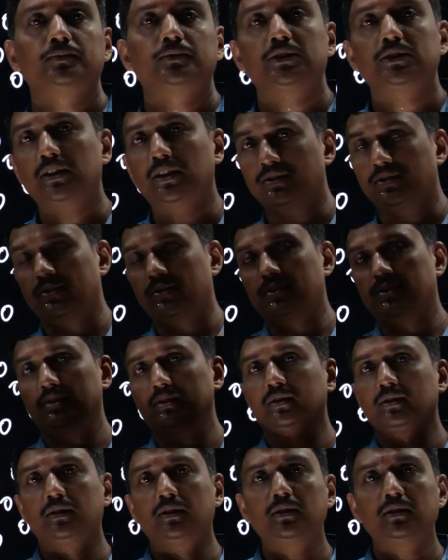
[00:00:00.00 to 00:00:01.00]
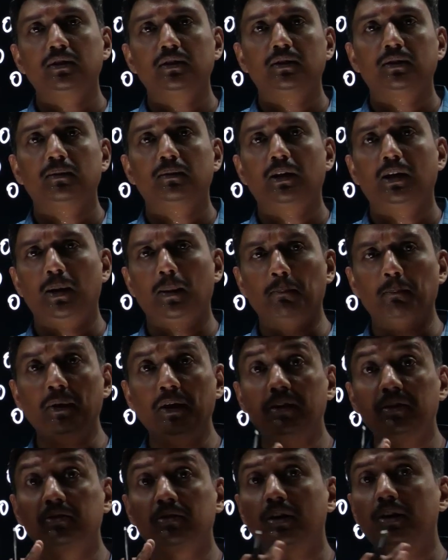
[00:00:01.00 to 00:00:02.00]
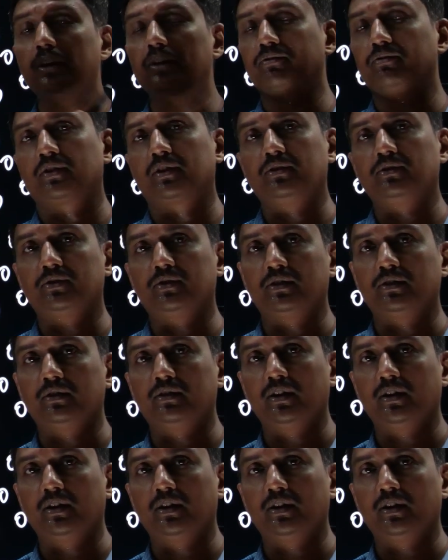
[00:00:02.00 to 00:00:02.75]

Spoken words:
Yes, a major difference is